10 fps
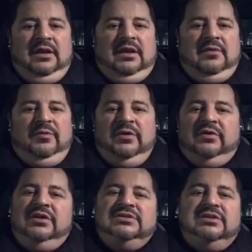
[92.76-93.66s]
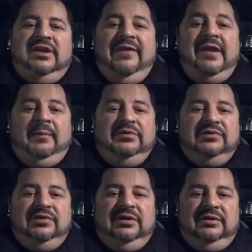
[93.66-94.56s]
And we don't necessarily have the
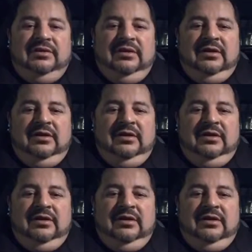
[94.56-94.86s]
opportunity.